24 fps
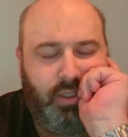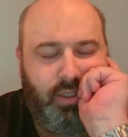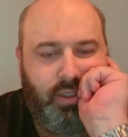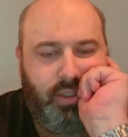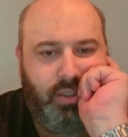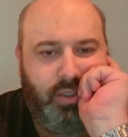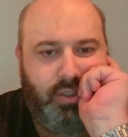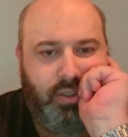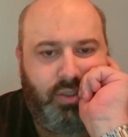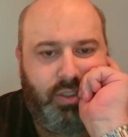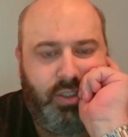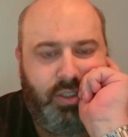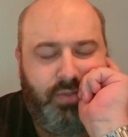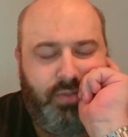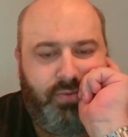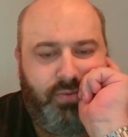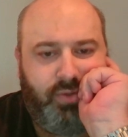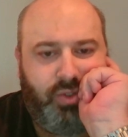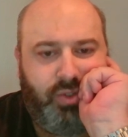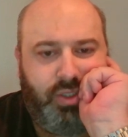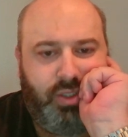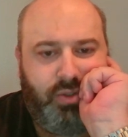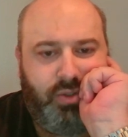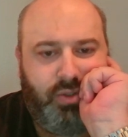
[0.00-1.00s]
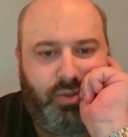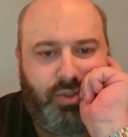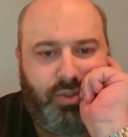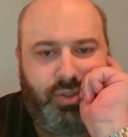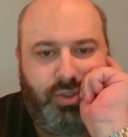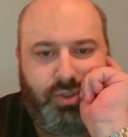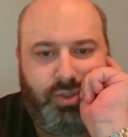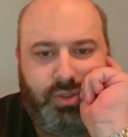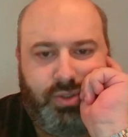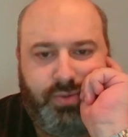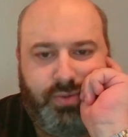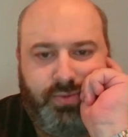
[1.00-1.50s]
Because he's forcing all
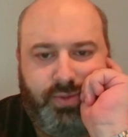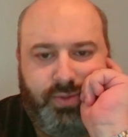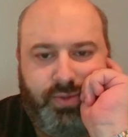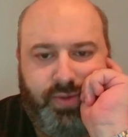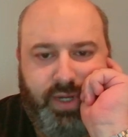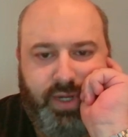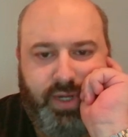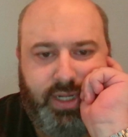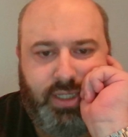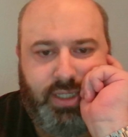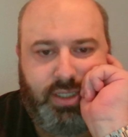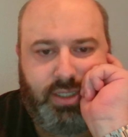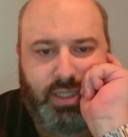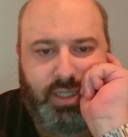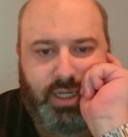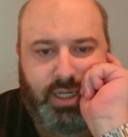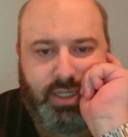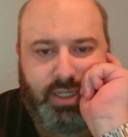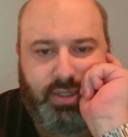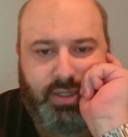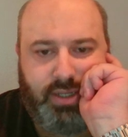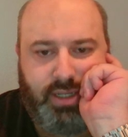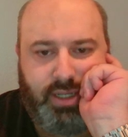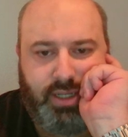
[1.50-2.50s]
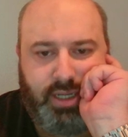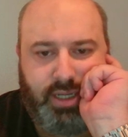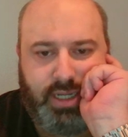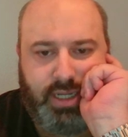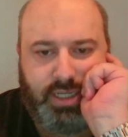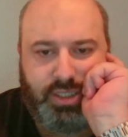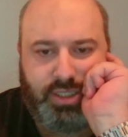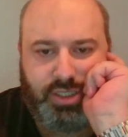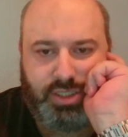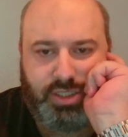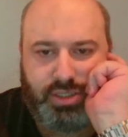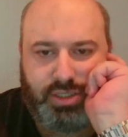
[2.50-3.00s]
sorts of trades. I think he can
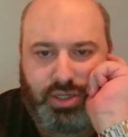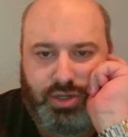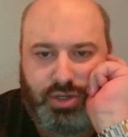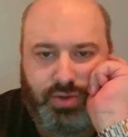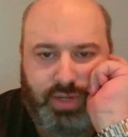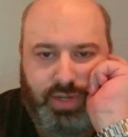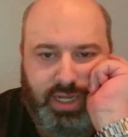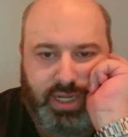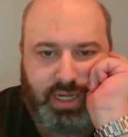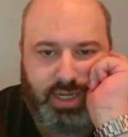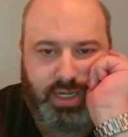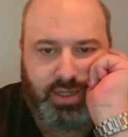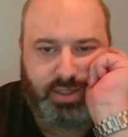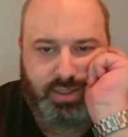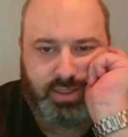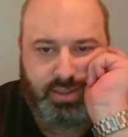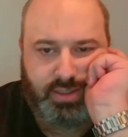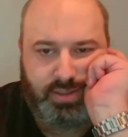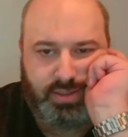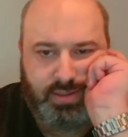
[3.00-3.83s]
just go here.